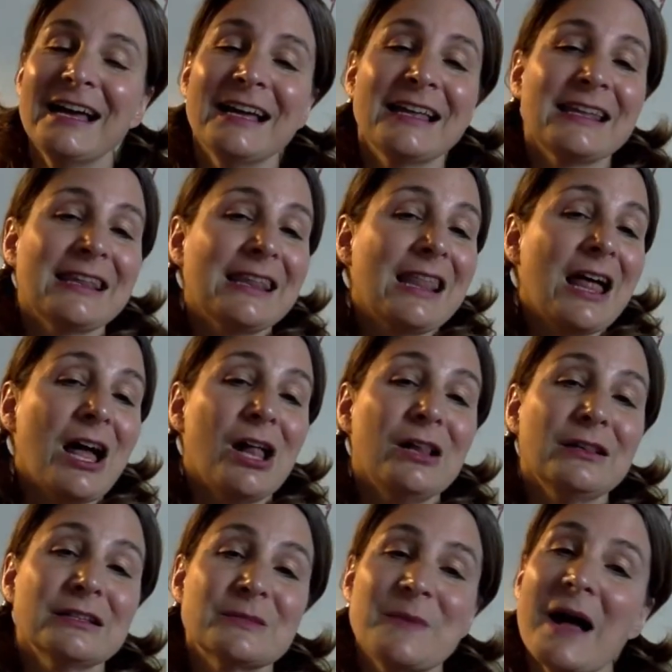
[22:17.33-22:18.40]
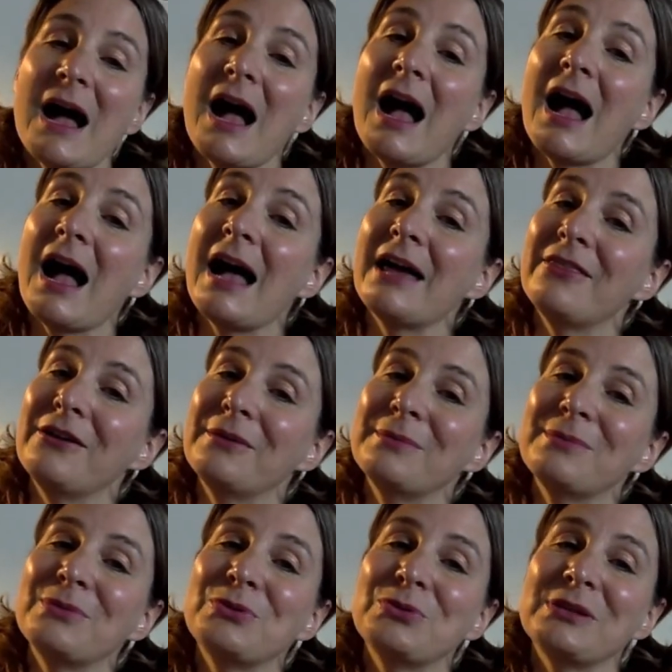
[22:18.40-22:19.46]
lulled by the
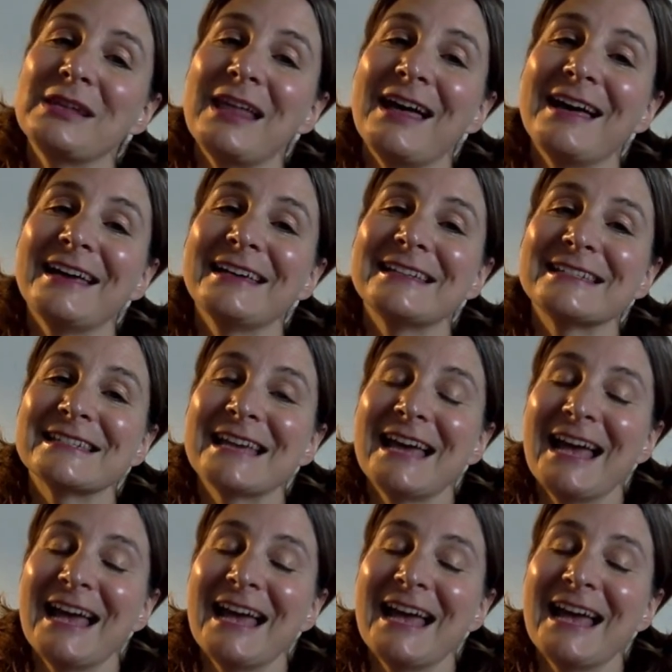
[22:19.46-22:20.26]
moonlight,